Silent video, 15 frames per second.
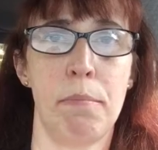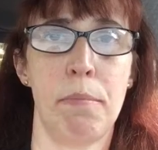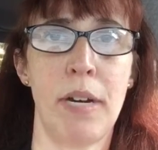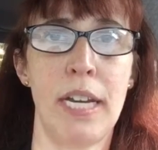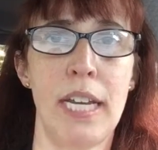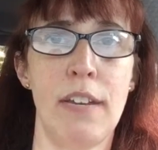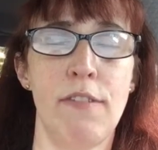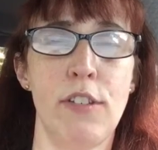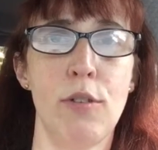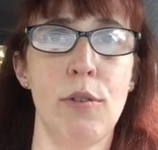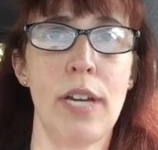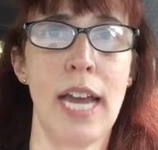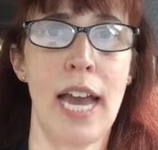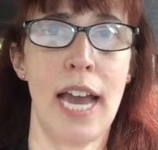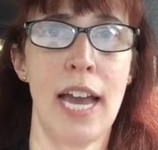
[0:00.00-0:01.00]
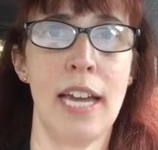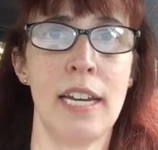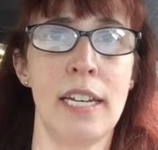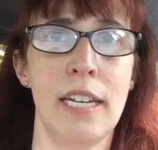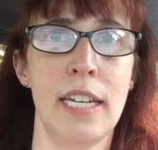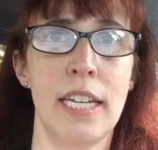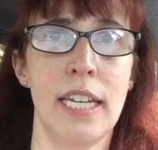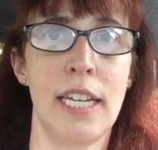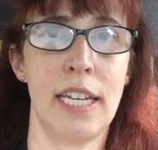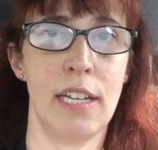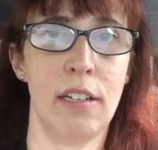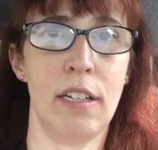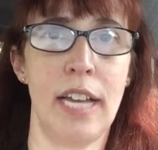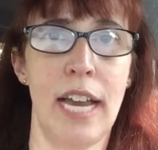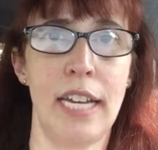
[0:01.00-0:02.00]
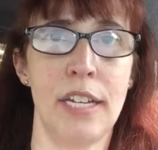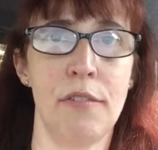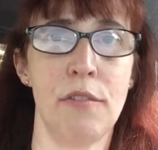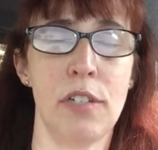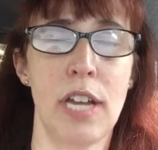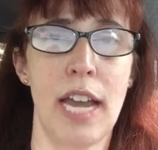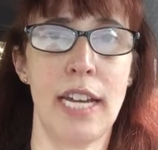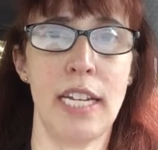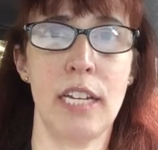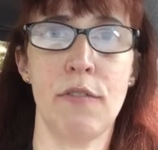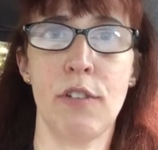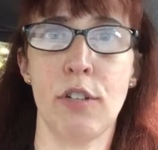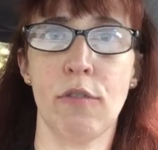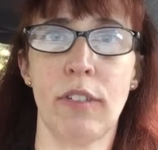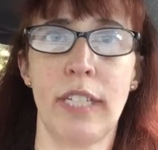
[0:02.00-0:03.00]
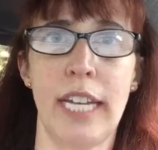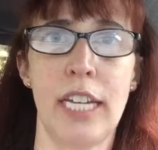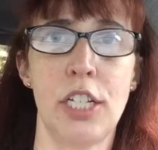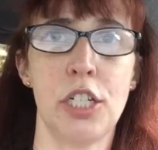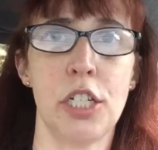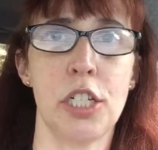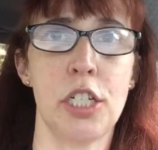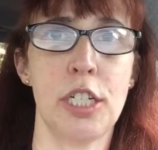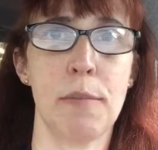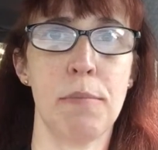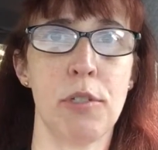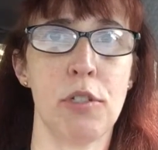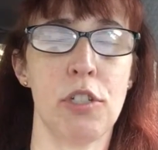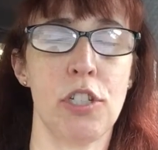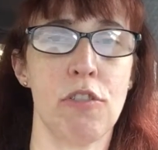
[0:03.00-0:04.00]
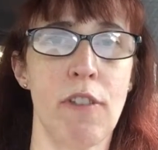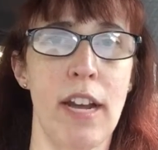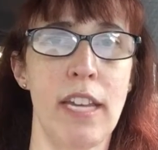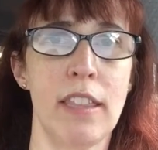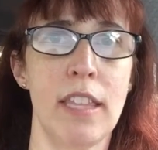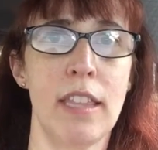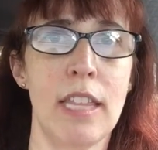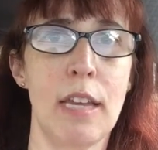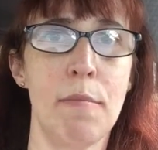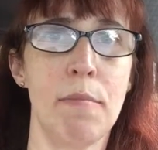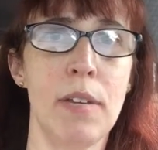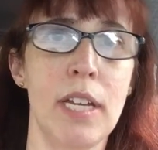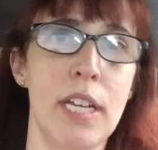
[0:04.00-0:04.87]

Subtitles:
But if you can heal any of your relationships or strengthen them